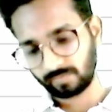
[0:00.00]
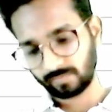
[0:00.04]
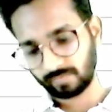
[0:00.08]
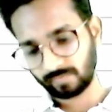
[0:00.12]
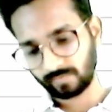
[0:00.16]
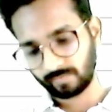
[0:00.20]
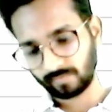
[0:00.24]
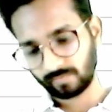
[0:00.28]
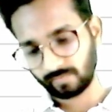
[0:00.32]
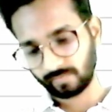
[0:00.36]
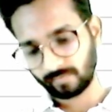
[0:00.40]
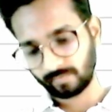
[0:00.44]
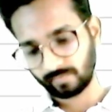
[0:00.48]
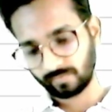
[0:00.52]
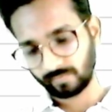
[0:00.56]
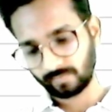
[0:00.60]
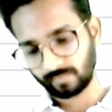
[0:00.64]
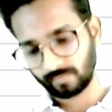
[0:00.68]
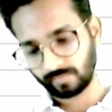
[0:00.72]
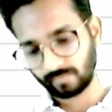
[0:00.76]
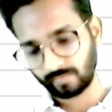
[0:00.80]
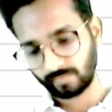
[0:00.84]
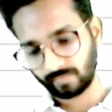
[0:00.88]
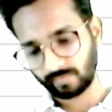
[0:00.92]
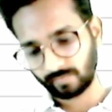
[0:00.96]

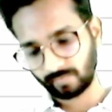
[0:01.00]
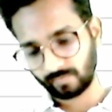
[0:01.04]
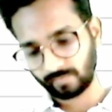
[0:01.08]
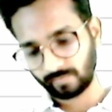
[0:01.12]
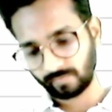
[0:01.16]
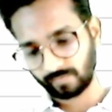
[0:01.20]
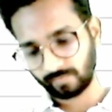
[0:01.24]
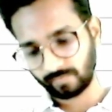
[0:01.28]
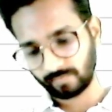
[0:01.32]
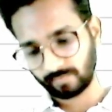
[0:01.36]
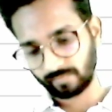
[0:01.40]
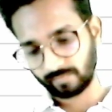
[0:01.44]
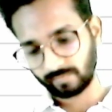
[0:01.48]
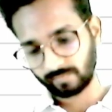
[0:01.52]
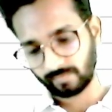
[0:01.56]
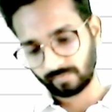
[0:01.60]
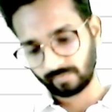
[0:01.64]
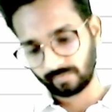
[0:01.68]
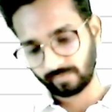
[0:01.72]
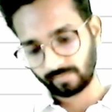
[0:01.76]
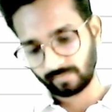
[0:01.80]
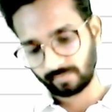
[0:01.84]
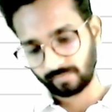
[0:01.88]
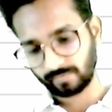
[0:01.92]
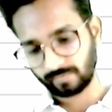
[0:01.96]

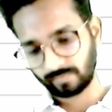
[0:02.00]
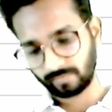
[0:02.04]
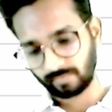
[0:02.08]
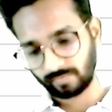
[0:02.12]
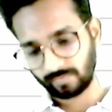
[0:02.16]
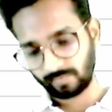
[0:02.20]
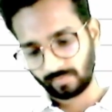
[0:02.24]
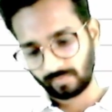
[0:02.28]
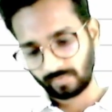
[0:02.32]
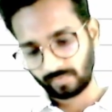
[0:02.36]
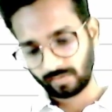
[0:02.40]
Nothing is said.